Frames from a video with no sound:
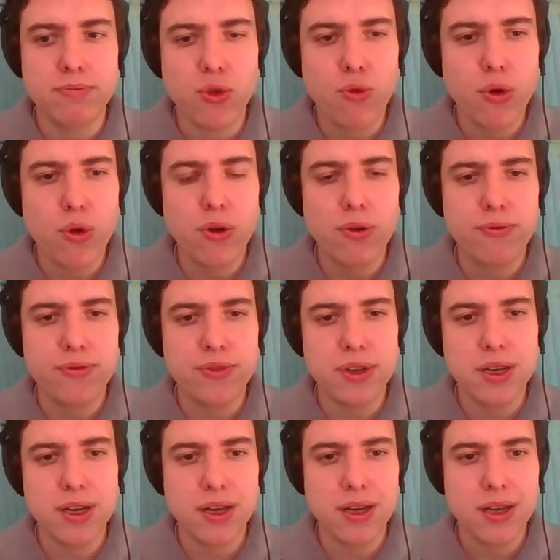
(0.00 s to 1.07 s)
Ruth,
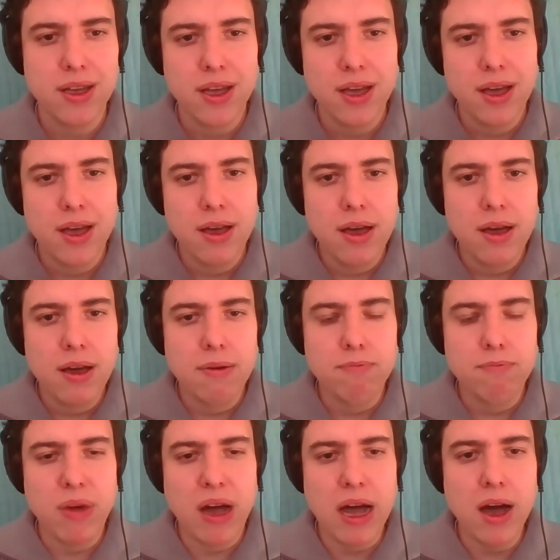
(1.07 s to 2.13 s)

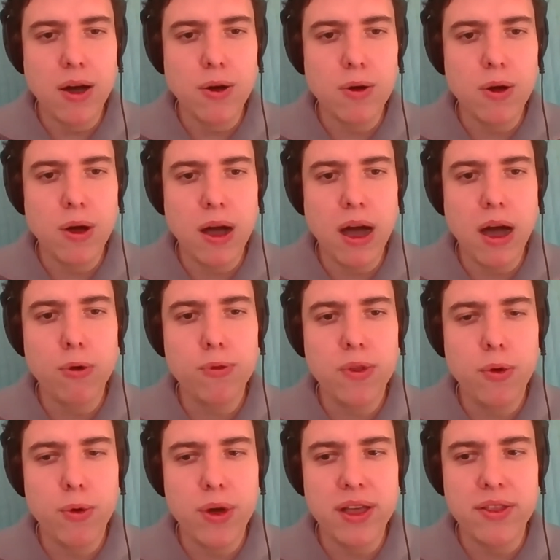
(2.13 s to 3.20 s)
how
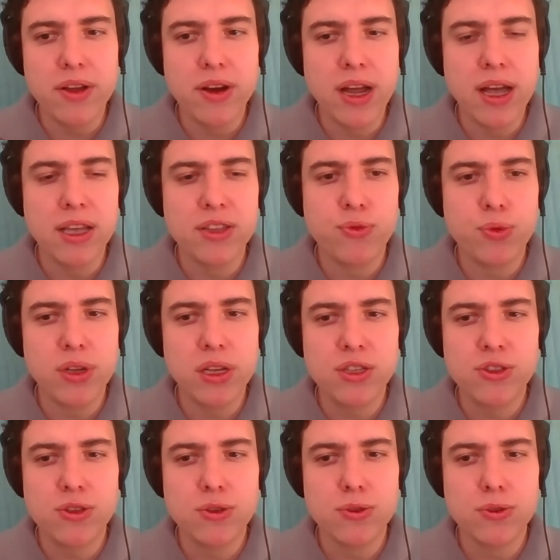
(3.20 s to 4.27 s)
the weather has
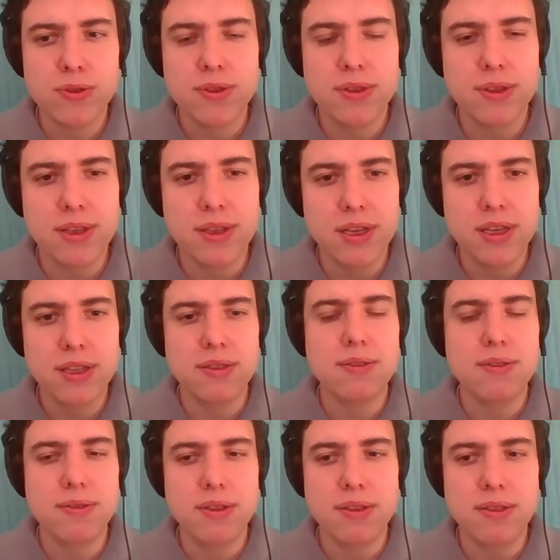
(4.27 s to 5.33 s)
treated you
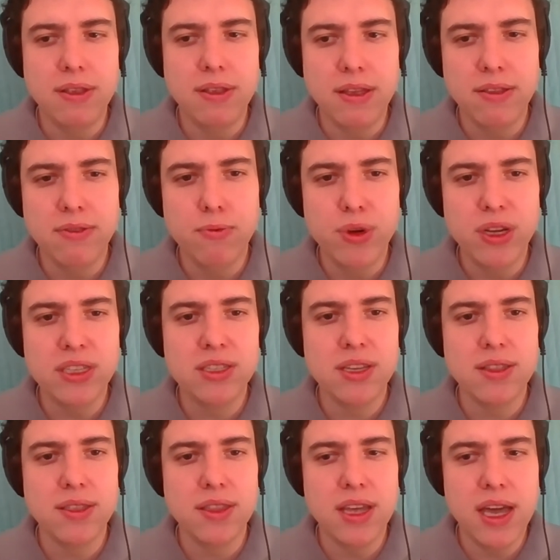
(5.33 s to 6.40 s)
in
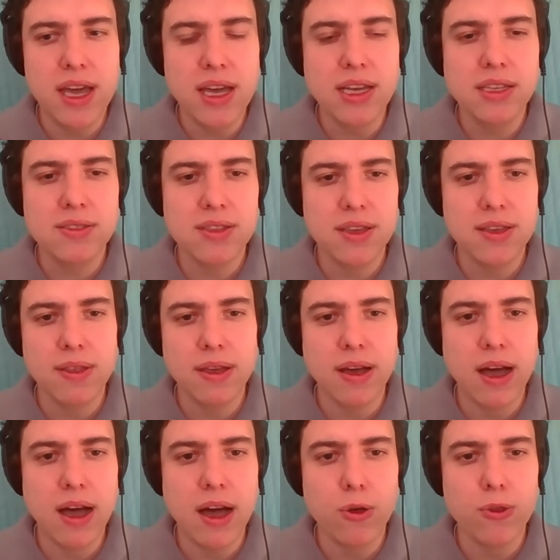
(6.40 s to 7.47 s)
recent days, and
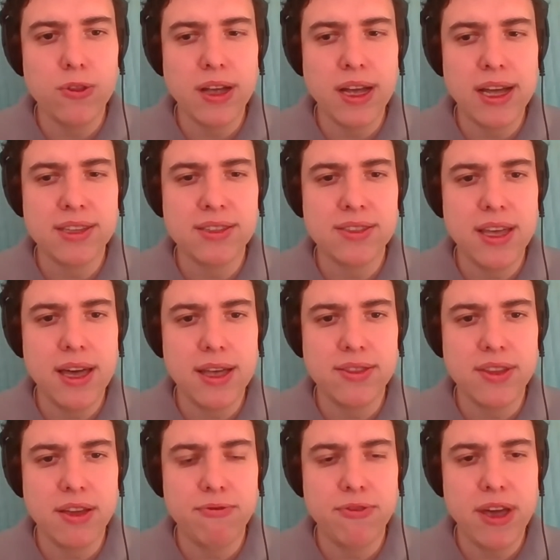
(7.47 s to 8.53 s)
how has that
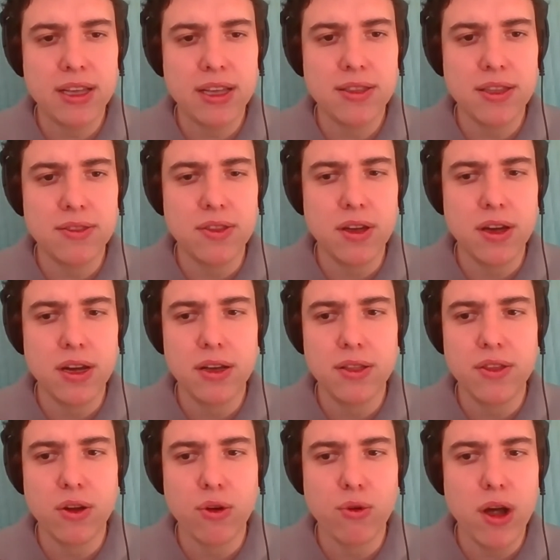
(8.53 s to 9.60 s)
affected
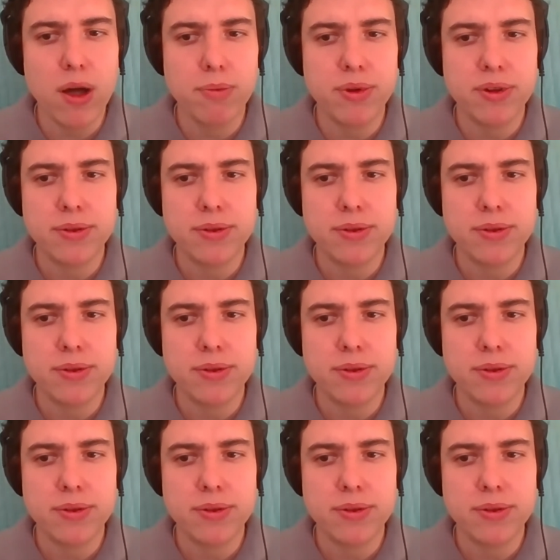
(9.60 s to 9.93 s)
the crop?